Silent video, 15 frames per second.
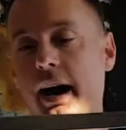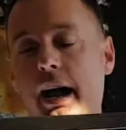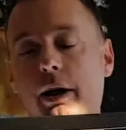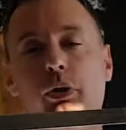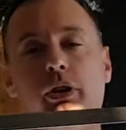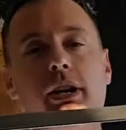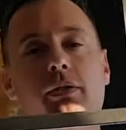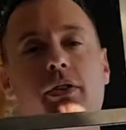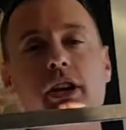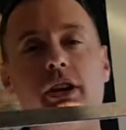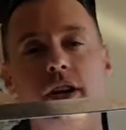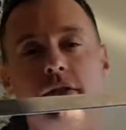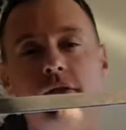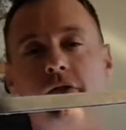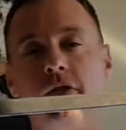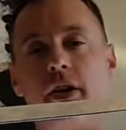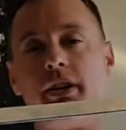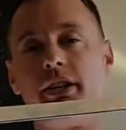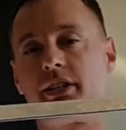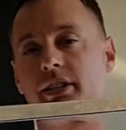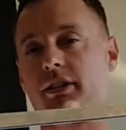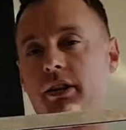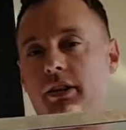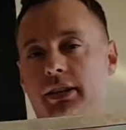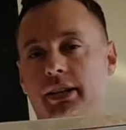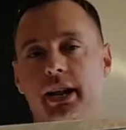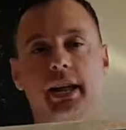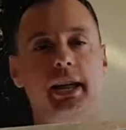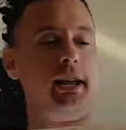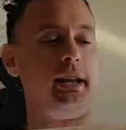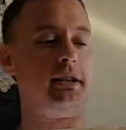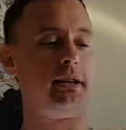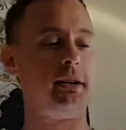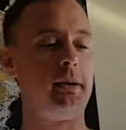I would give it a very solid 8.